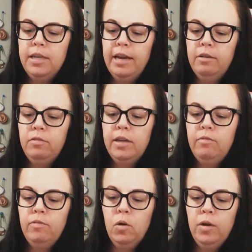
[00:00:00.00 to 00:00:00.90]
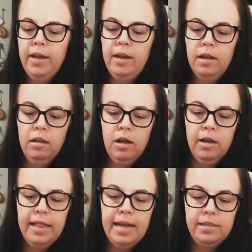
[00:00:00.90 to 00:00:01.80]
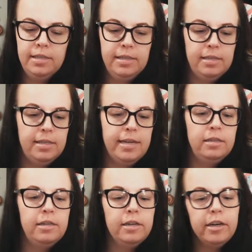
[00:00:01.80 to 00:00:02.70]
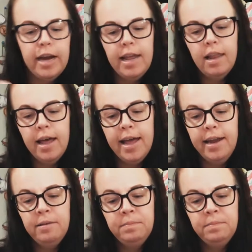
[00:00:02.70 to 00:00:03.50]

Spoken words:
carefully folding along that center gray line.